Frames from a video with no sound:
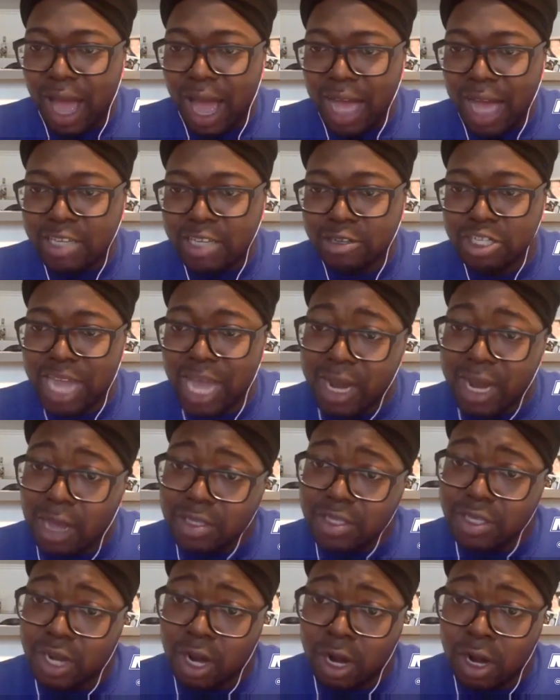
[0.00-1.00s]
So shout
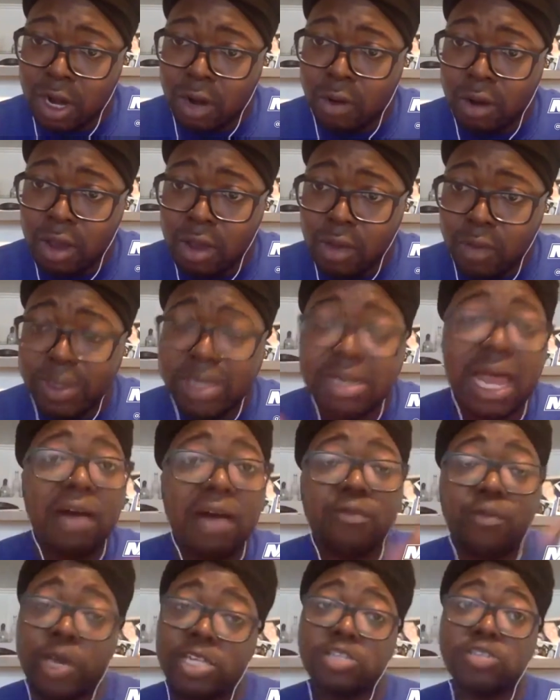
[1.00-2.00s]
out to her. We
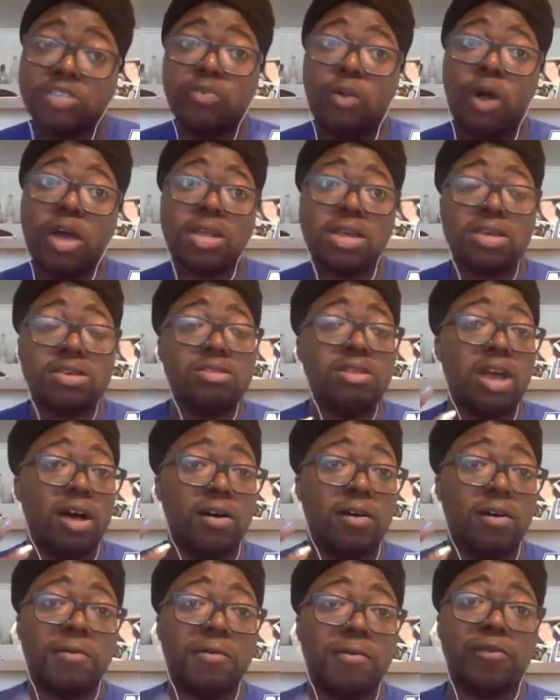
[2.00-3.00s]
do want
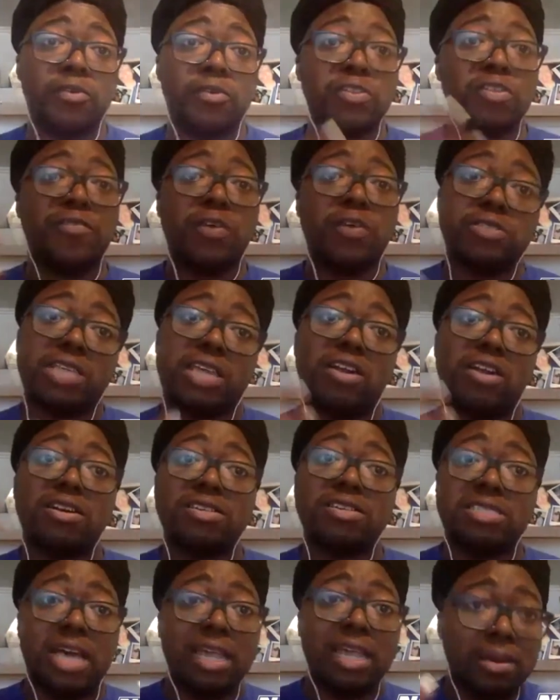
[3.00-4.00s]
to, for the folks that are
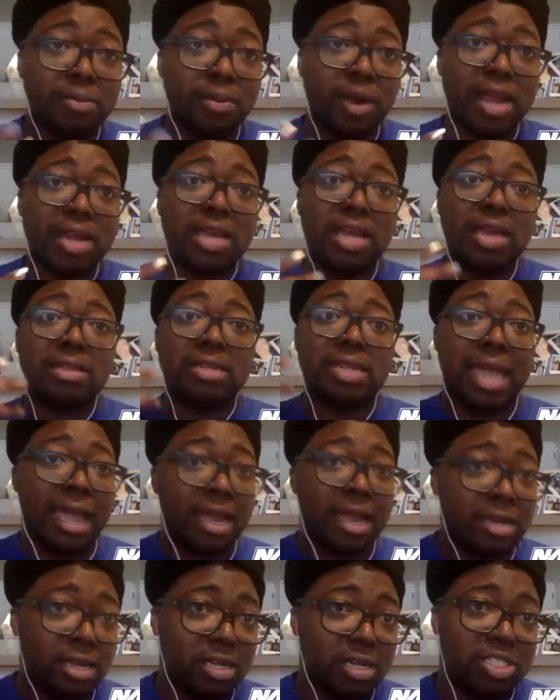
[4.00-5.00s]
celebrating
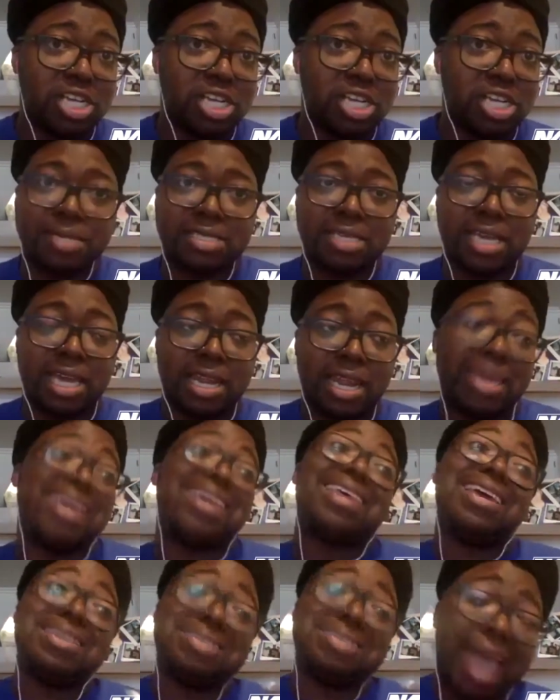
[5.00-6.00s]
landing jobs,
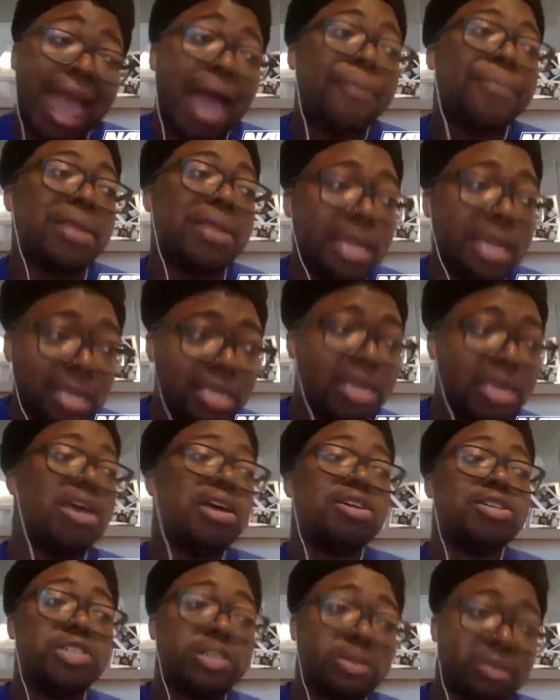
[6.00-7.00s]
it is happening
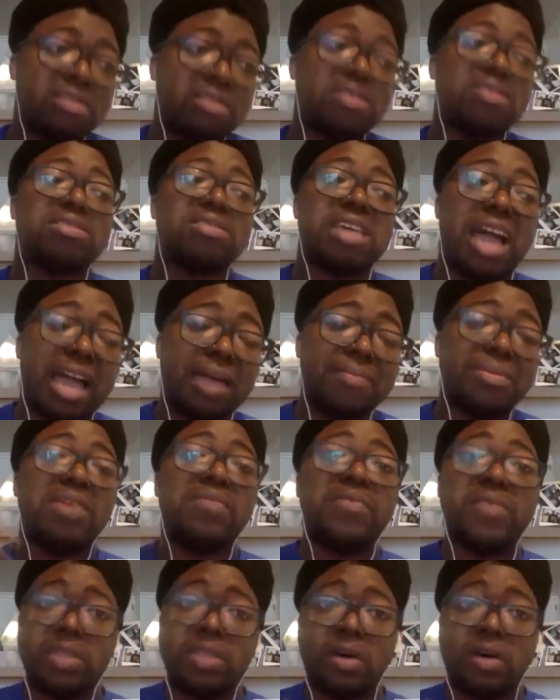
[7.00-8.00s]
during this time,
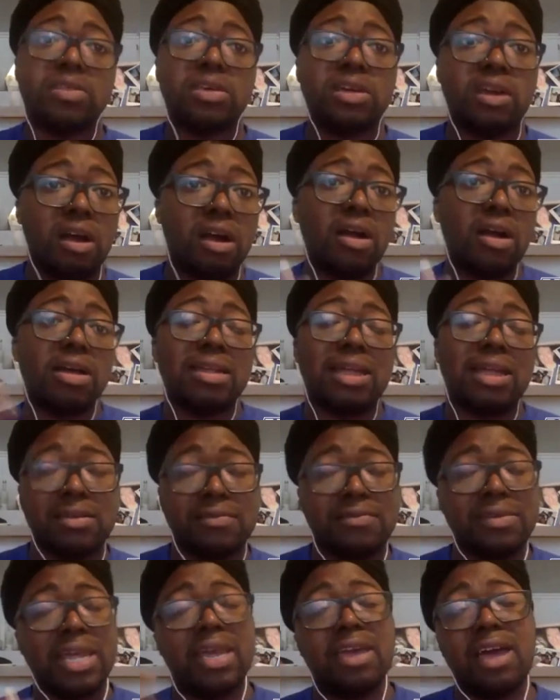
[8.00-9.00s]
even though there are a lot
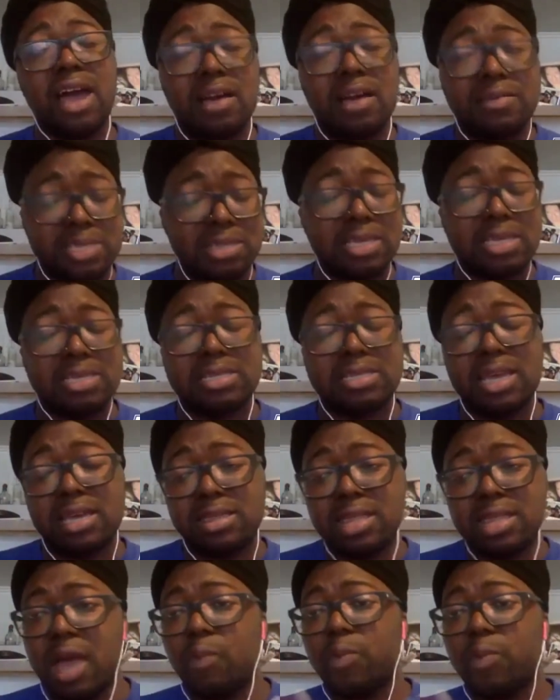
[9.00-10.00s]
of layoffs and things like
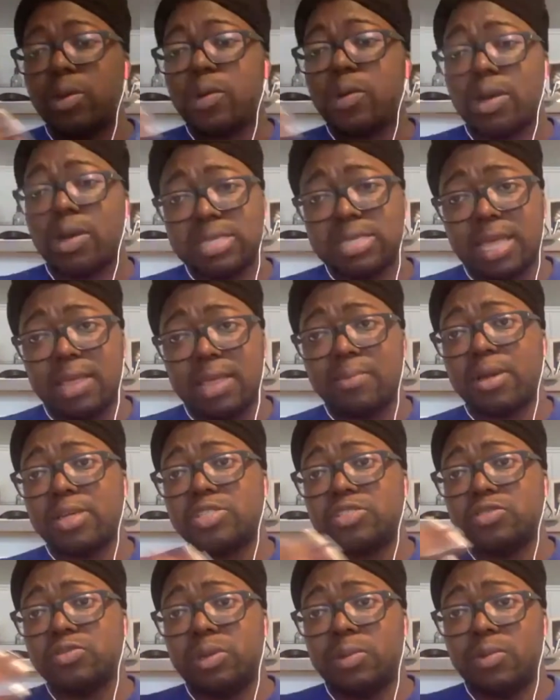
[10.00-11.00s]
that. We want to
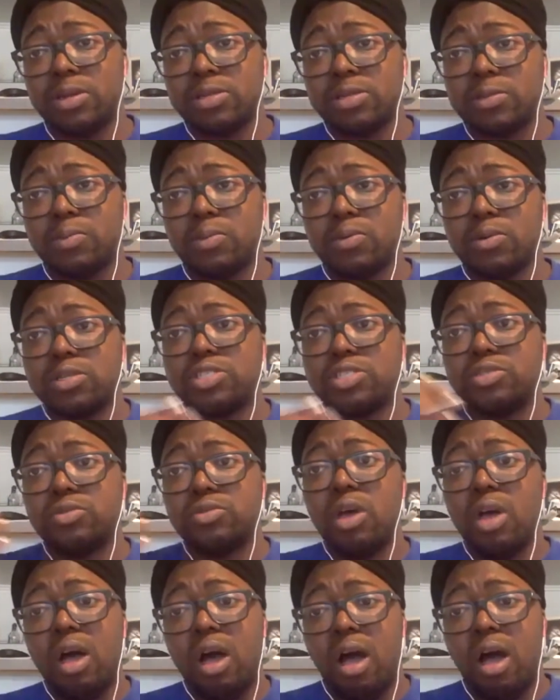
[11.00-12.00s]
celebrate you. We want to support you,
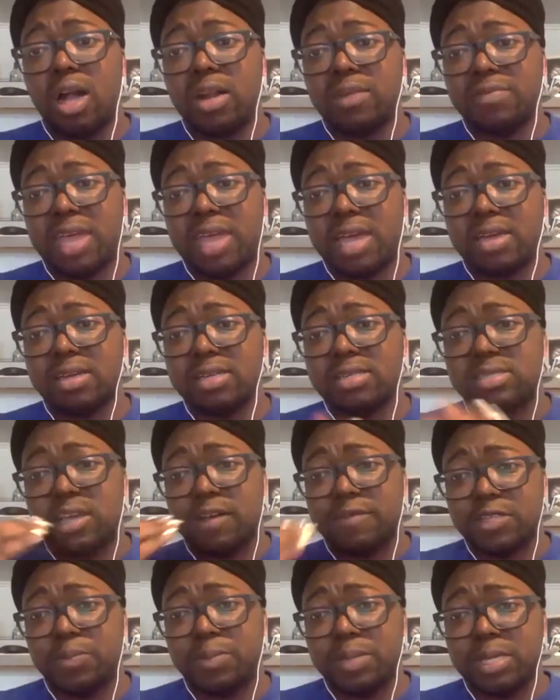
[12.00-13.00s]
all of that good
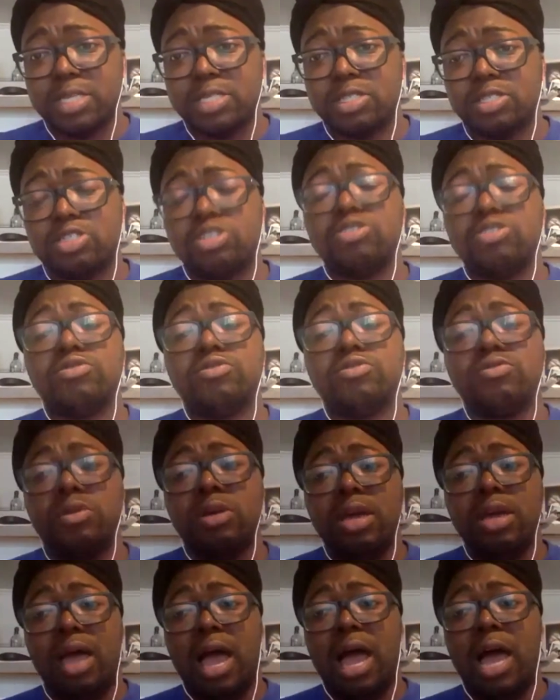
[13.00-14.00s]
stuff. So please do
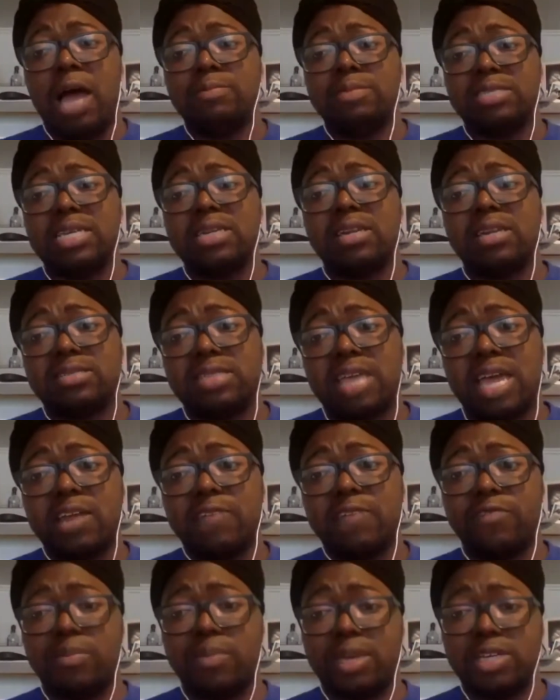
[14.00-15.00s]
send us that
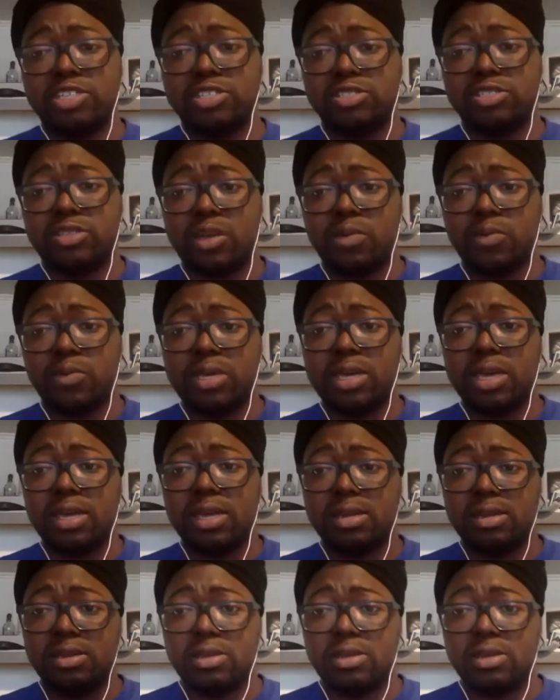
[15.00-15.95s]
information so that we could,